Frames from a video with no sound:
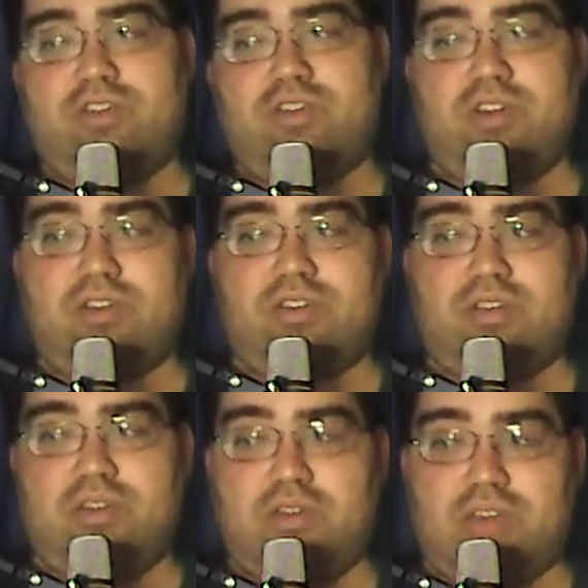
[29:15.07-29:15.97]
She goes,
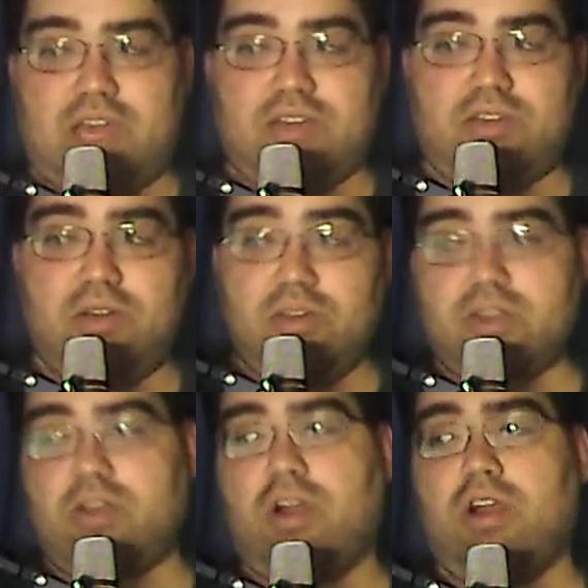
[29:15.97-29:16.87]
you guys can go to the
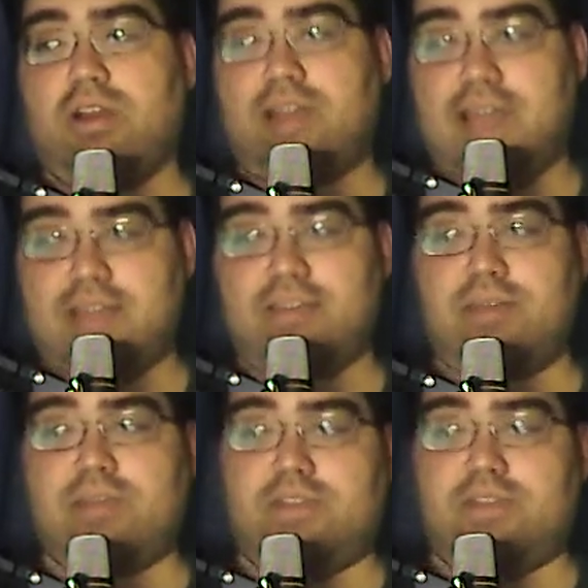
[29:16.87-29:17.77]
cart and get
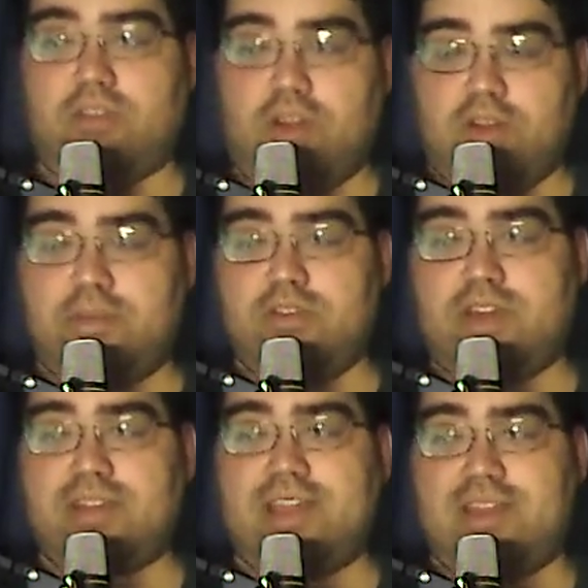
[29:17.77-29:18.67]
something. If it's already been
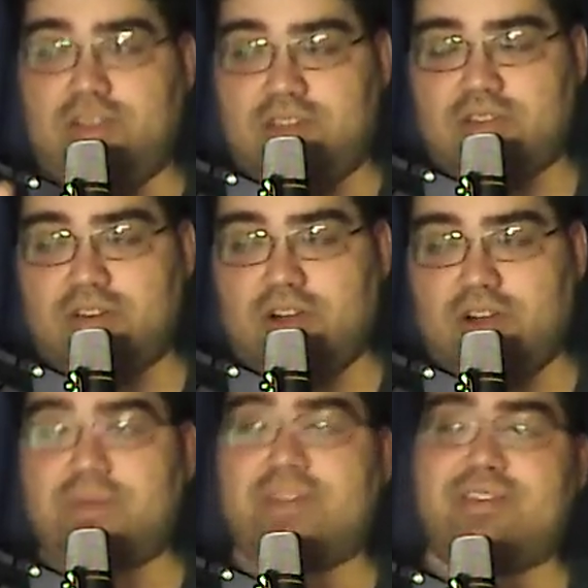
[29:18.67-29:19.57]
checked in, it's on this
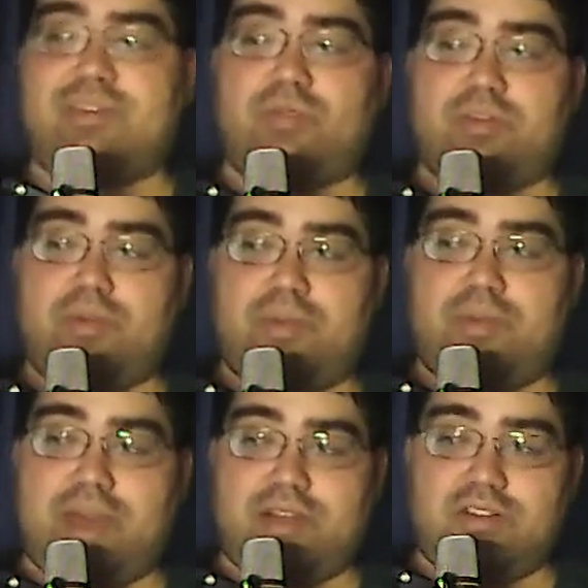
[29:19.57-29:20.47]
cart. I mean, it just wasn't put
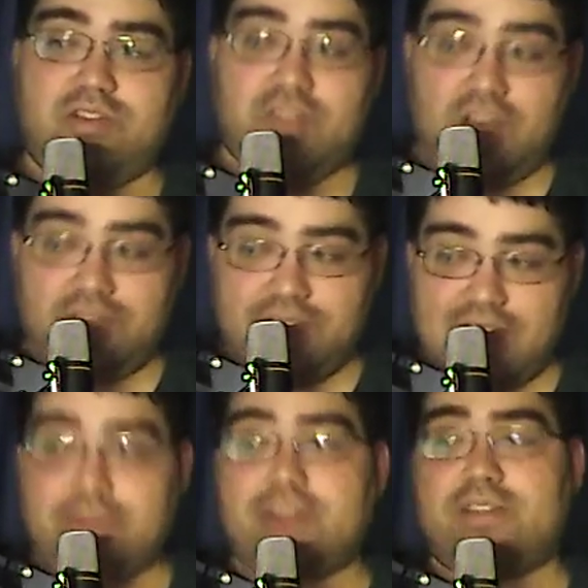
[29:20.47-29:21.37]
back on the shelf
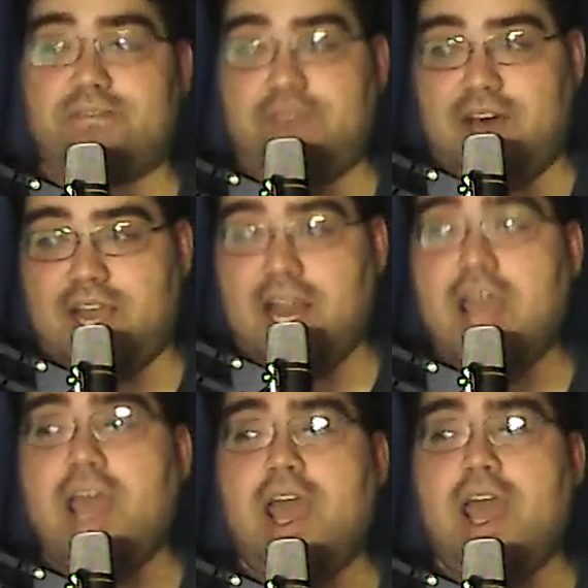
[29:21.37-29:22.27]
yet, but it's fine.
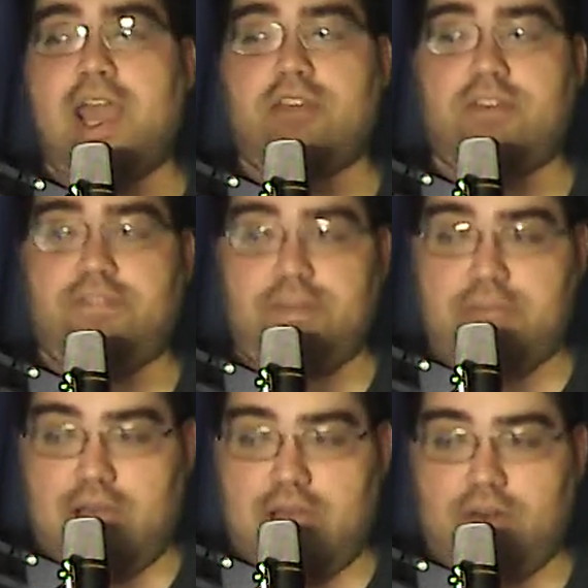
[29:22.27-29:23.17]
And she
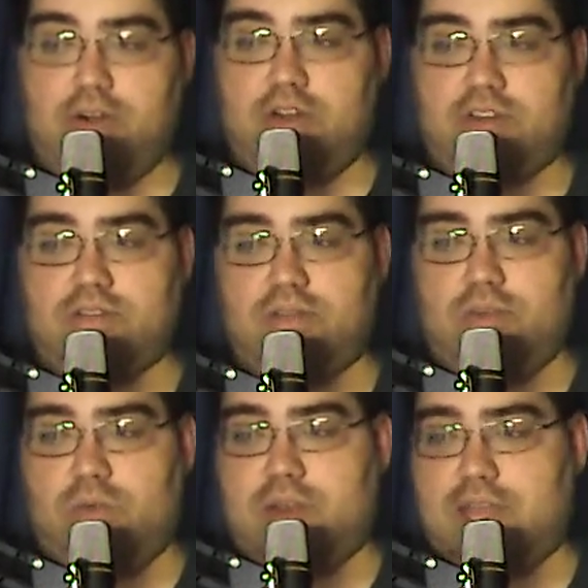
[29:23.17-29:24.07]
flipped out on us
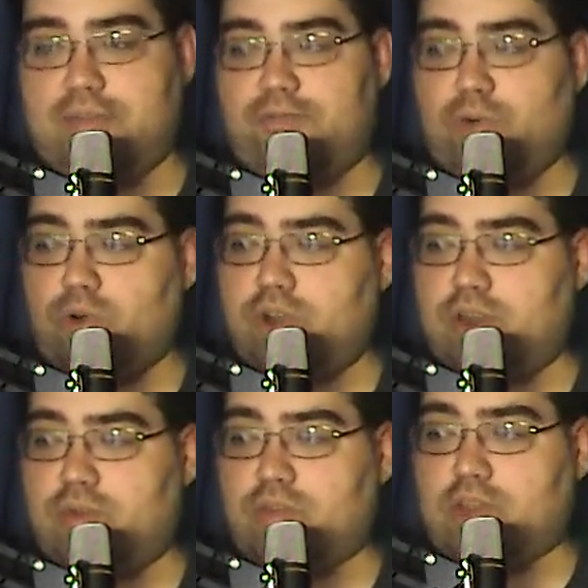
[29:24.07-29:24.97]
the one day before it,
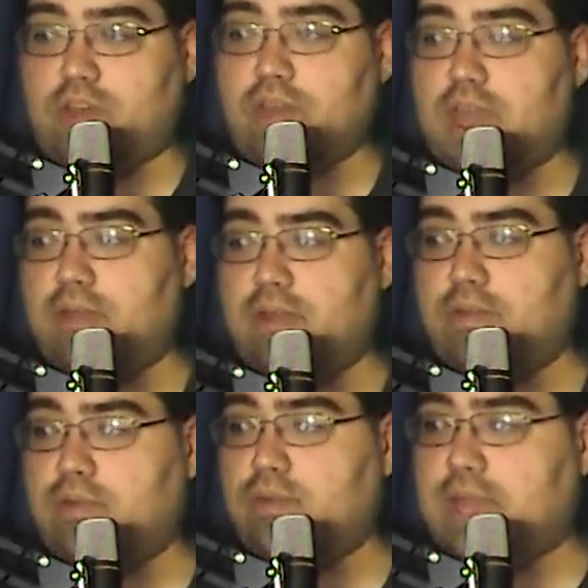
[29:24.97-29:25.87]
and it was like, okay,
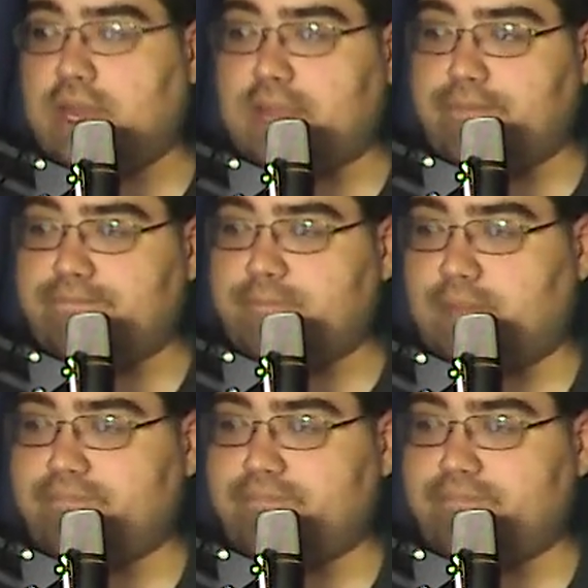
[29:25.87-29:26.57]
never doing that again. So.